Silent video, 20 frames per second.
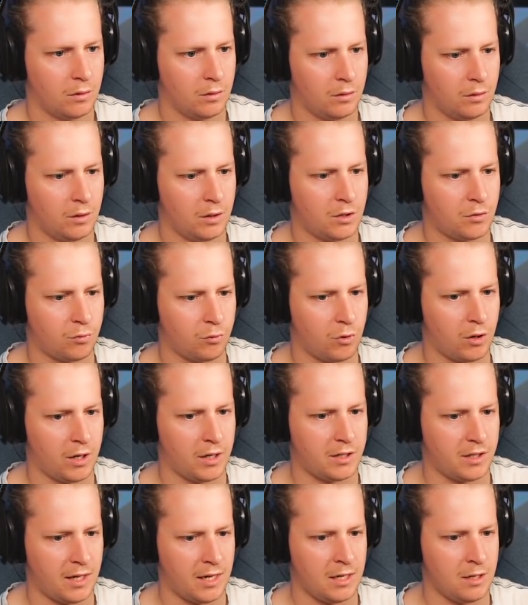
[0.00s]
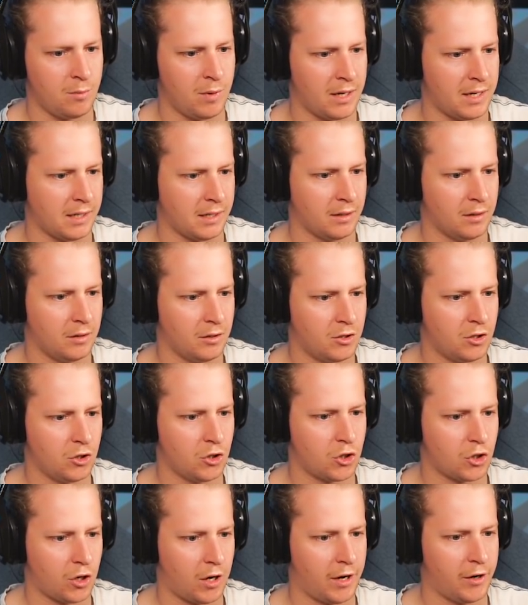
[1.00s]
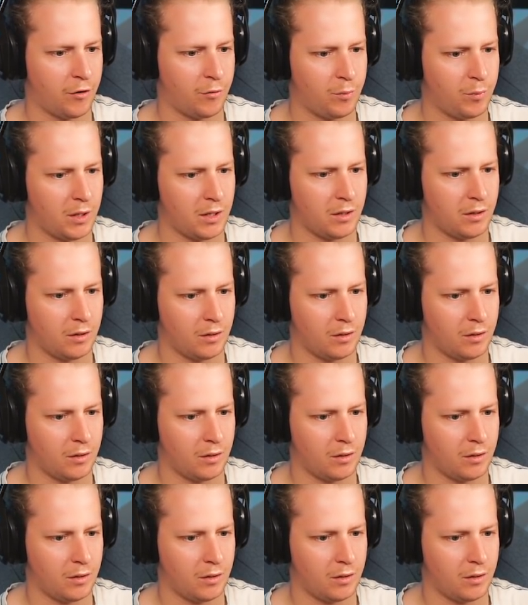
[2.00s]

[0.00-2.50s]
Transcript: It's right. It's in me. It's inside of me.